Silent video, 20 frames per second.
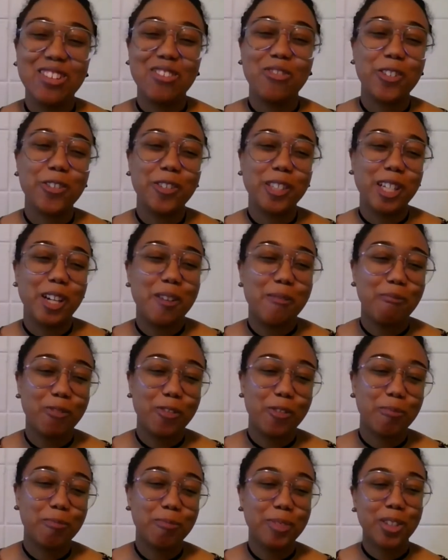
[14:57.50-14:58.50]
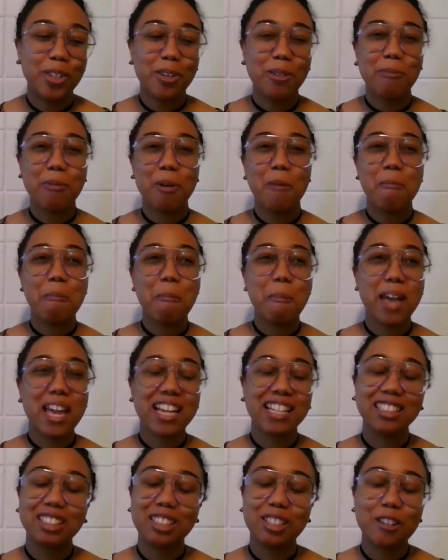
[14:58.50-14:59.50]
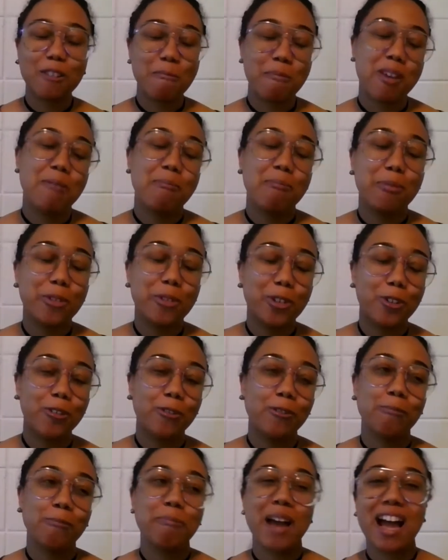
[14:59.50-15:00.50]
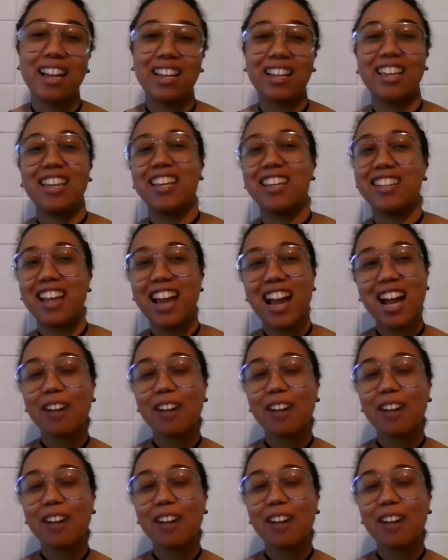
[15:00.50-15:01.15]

We come from some amazing people back in